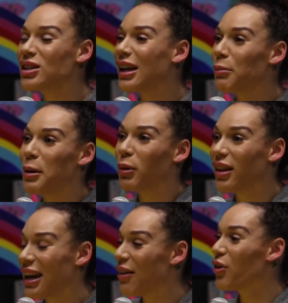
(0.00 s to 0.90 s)
There's a lot of people
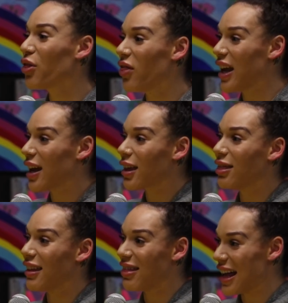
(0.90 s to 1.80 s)
that never think
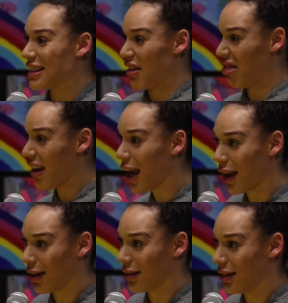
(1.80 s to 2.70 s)
that that's a
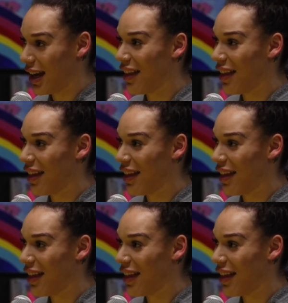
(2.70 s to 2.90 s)
thing.